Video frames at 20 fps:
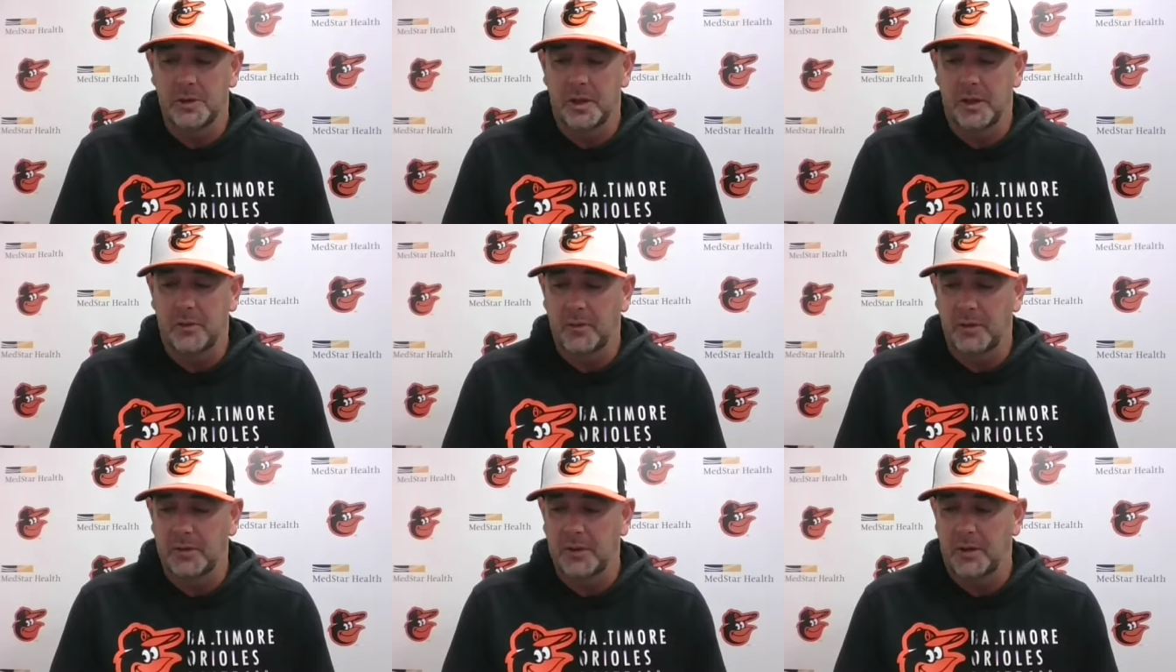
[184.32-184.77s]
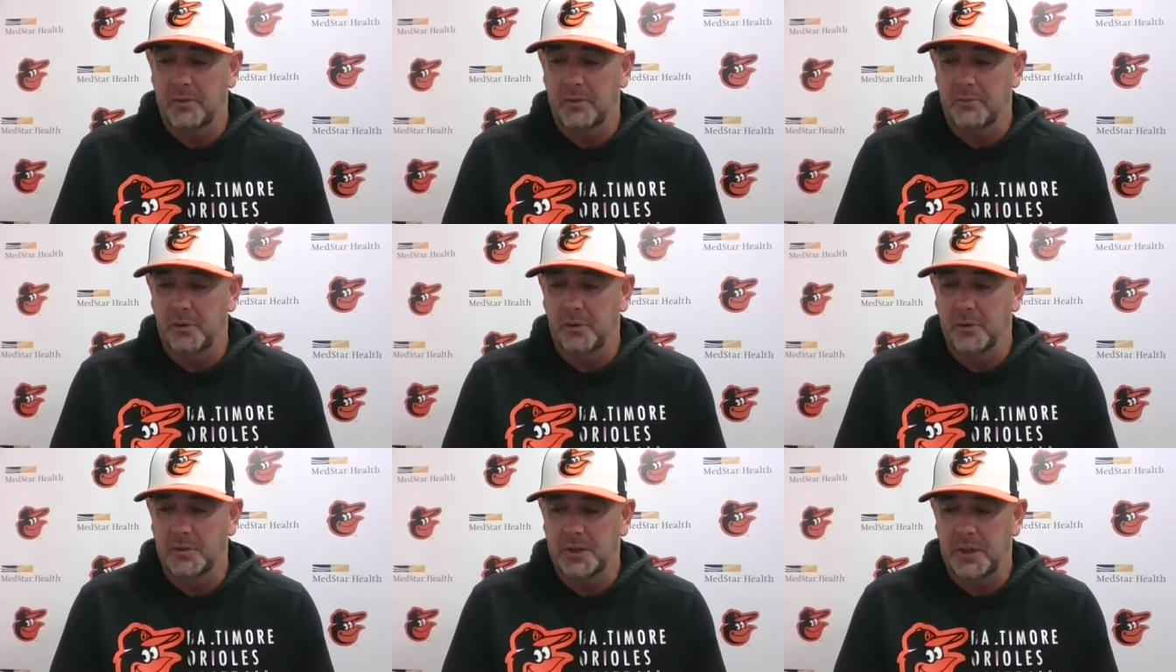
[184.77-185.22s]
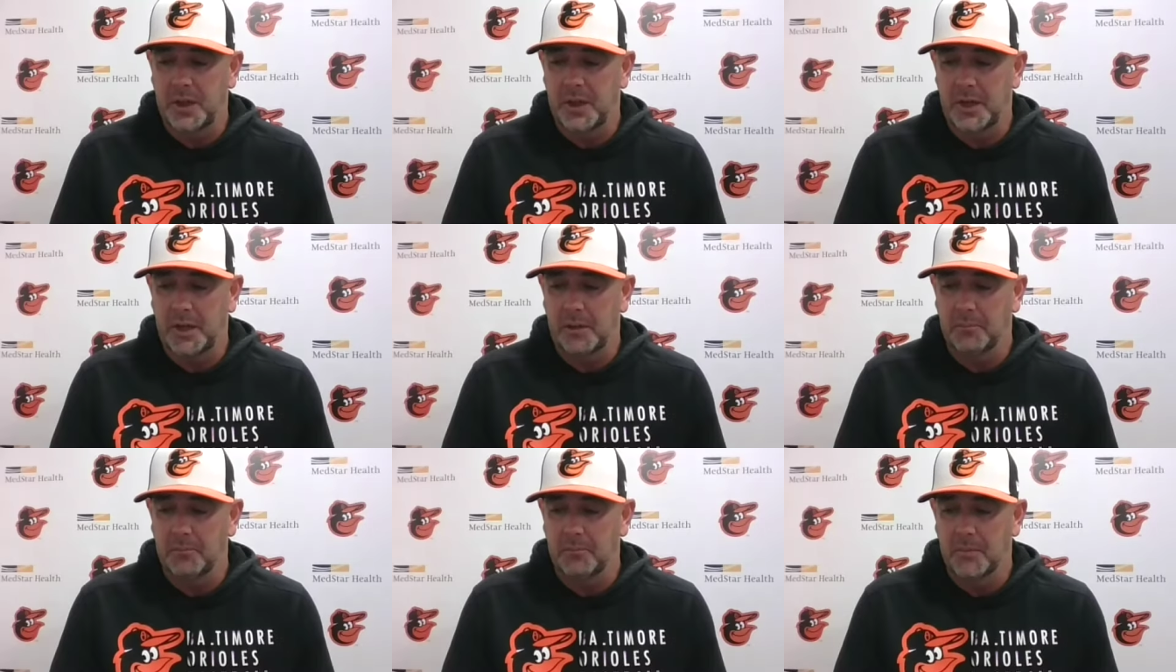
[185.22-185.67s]
that, in that first
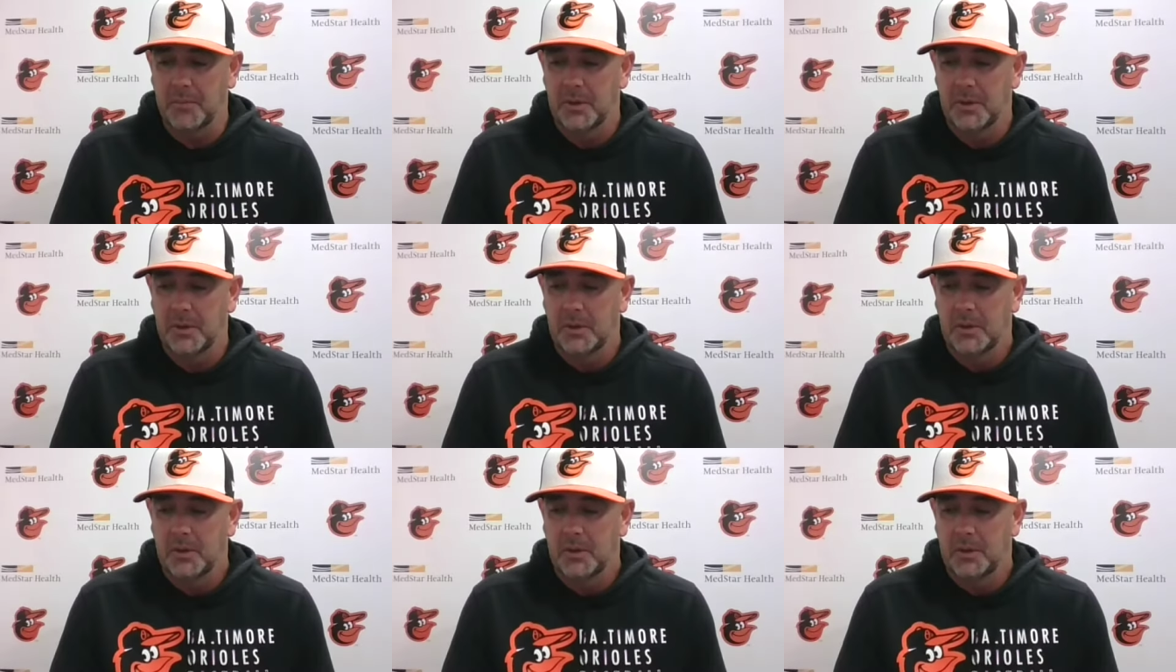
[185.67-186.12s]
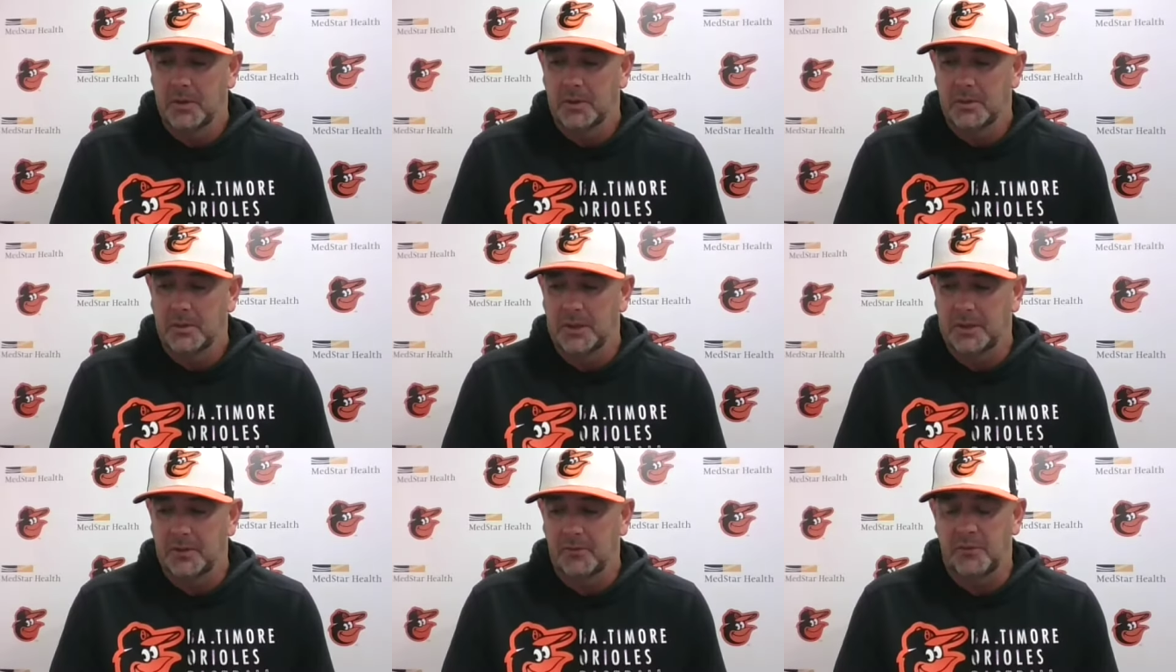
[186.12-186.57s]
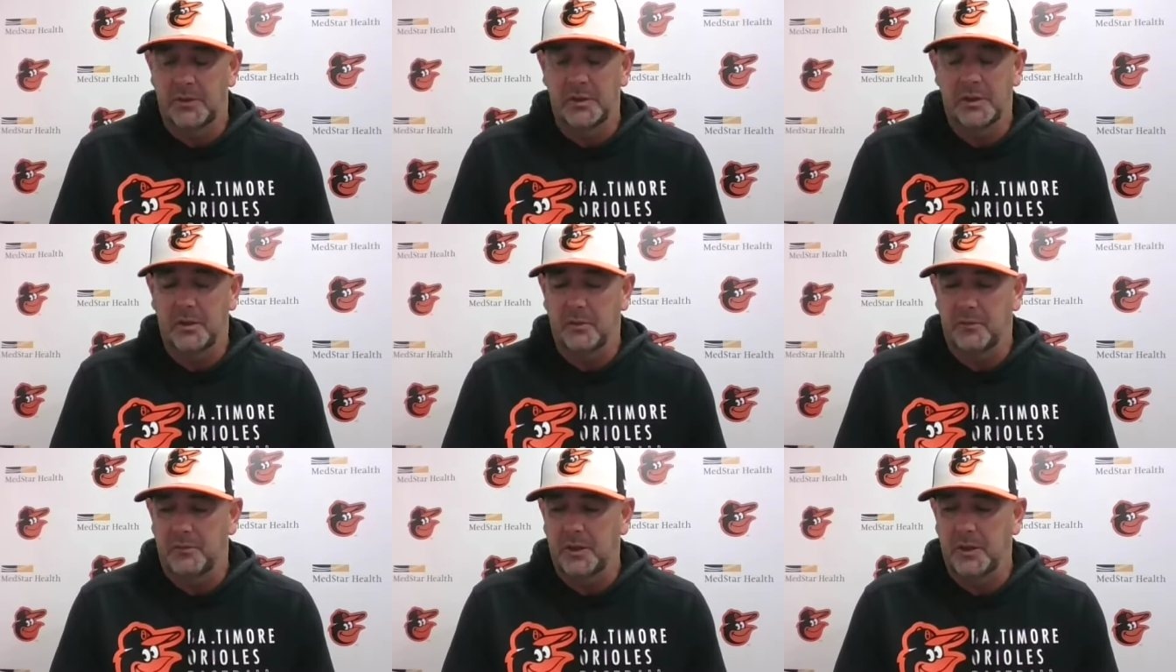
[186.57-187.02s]
game. Like to
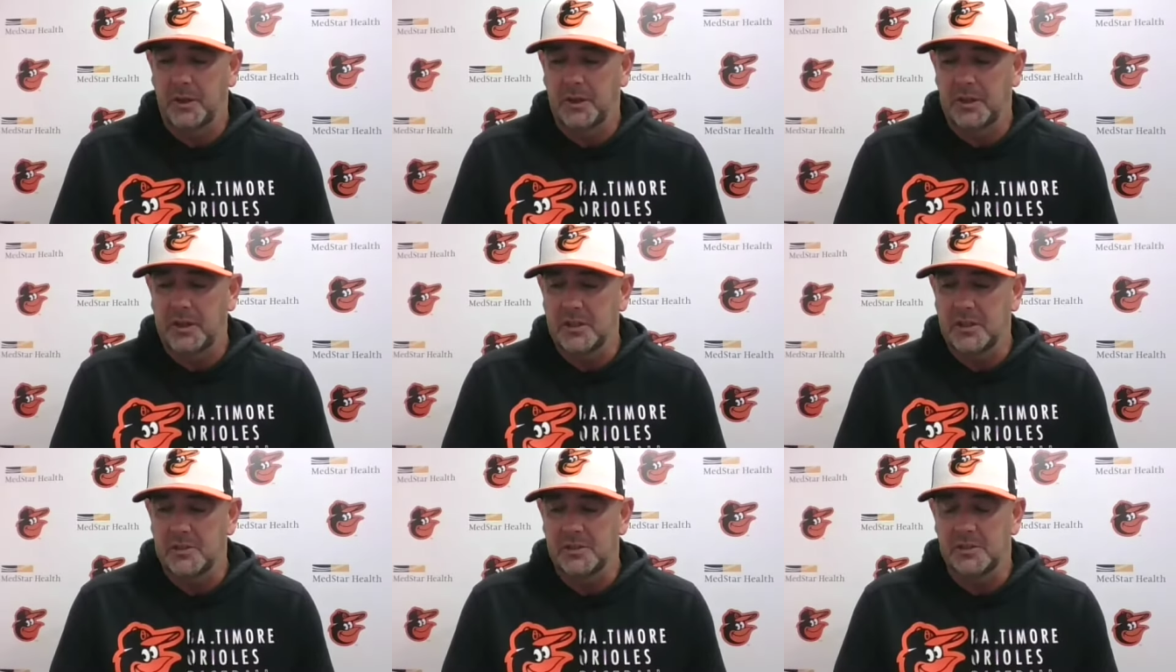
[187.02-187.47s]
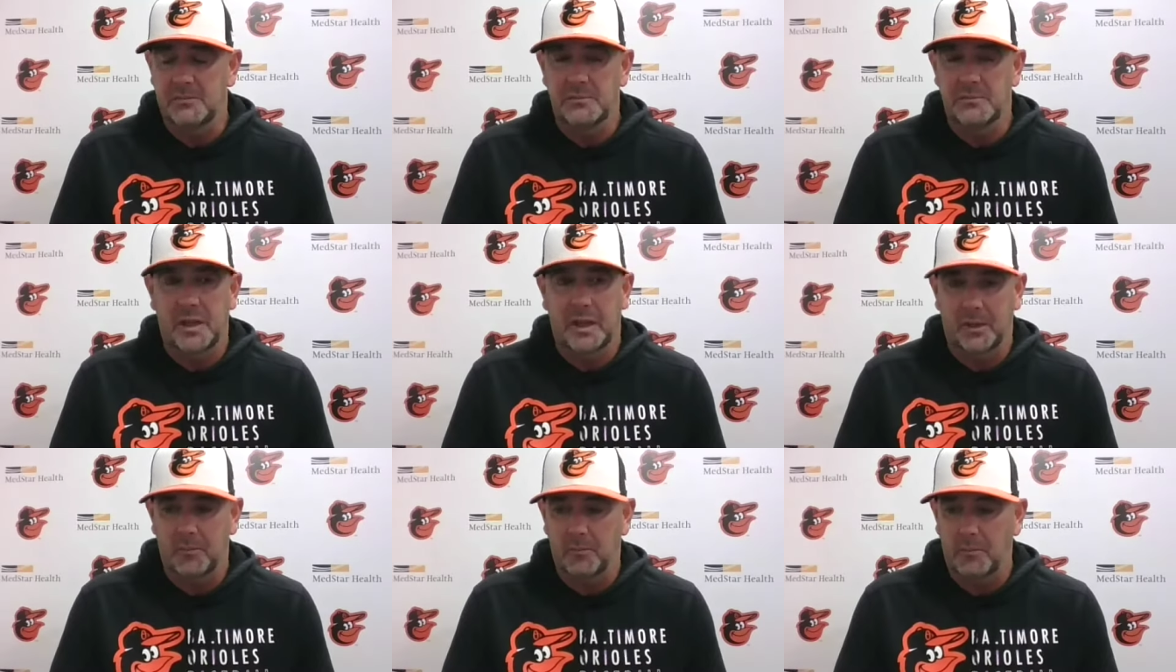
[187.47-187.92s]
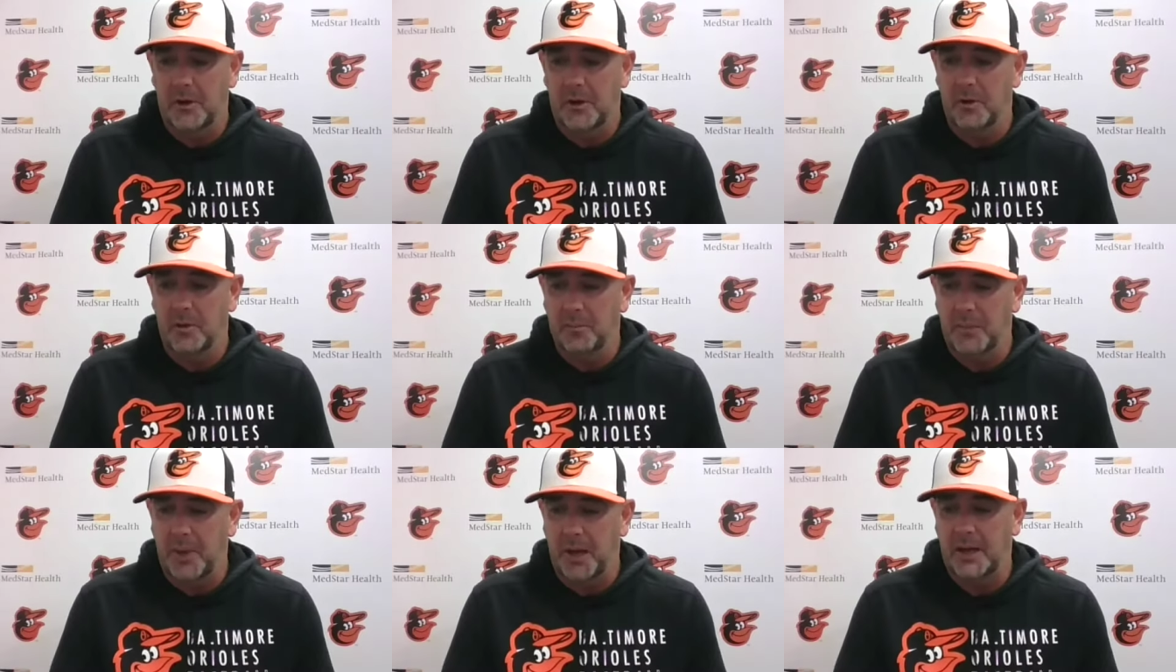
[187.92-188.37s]
feel feel like he's taking
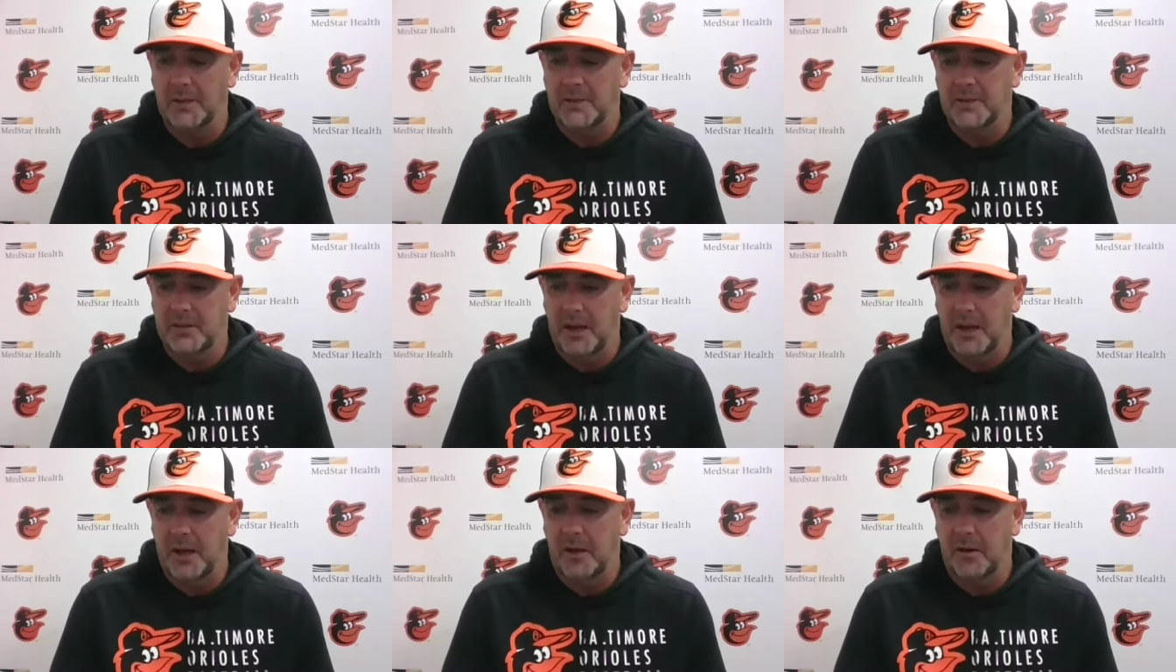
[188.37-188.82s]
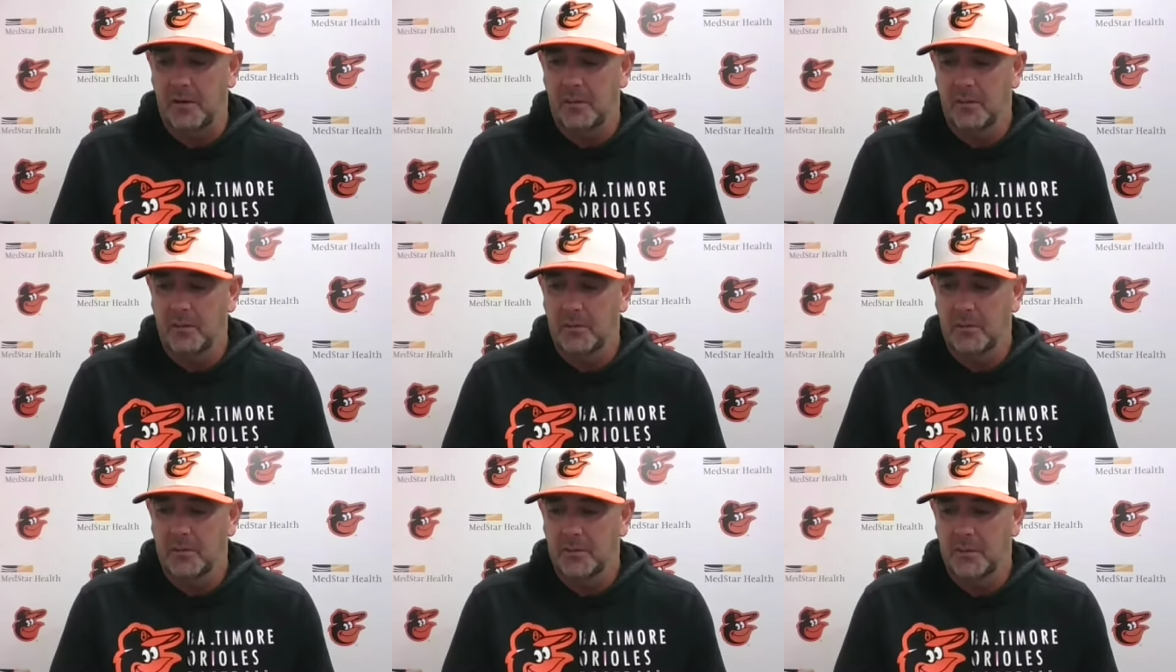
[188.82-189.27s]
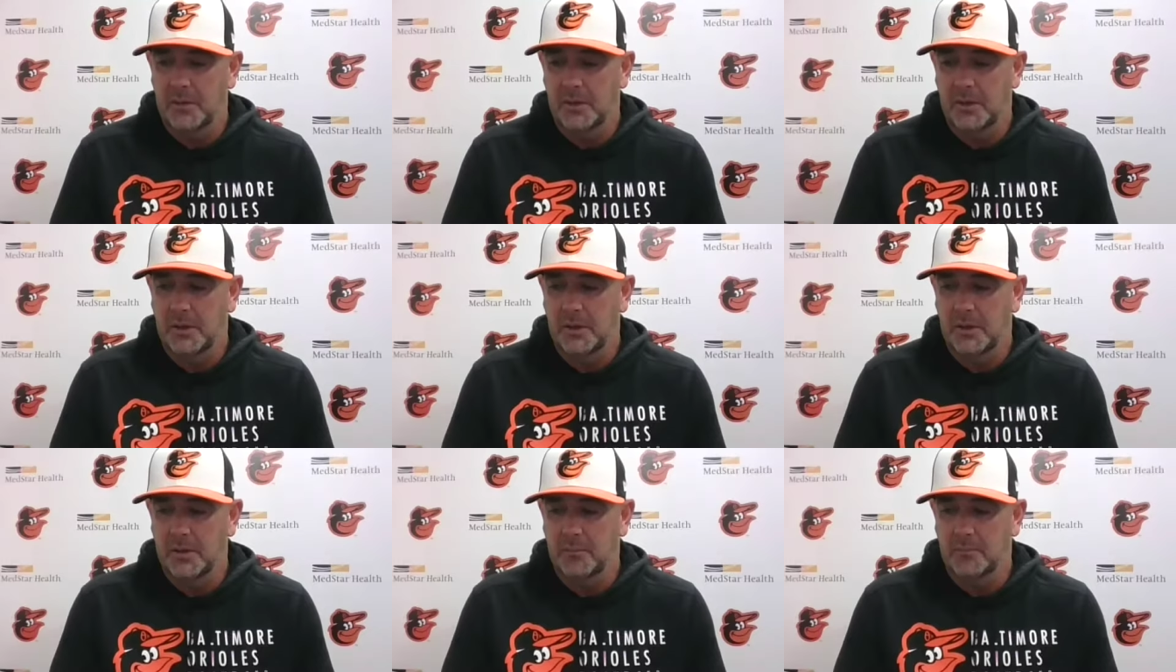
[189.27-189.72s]
better at bats now.
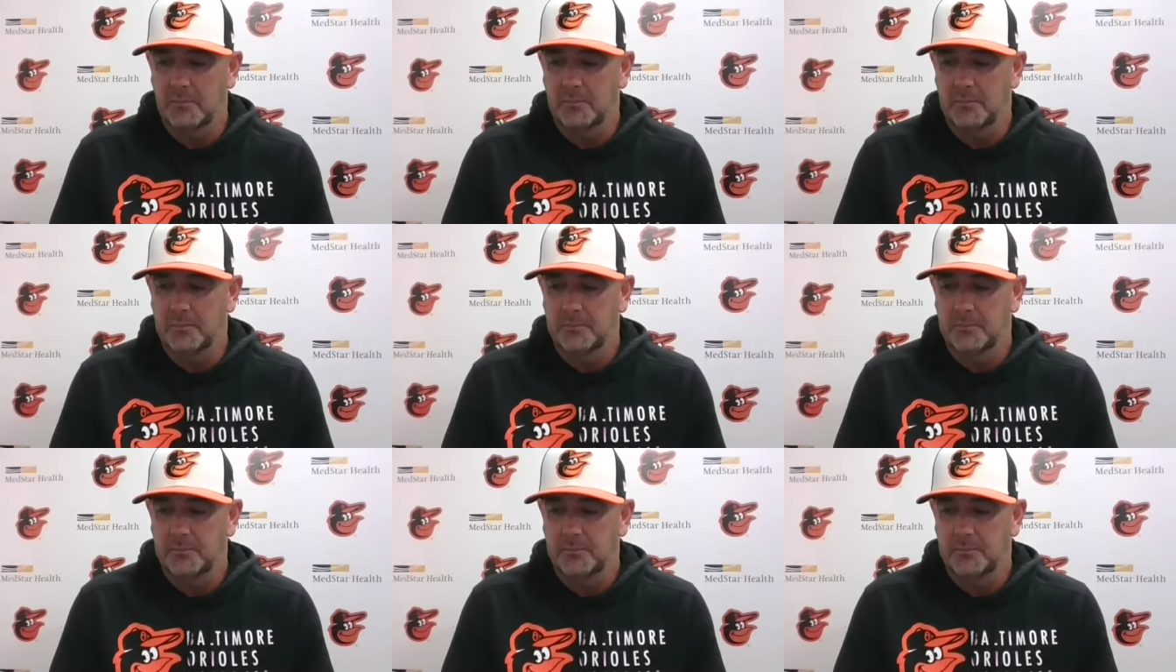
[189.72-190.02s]
Um,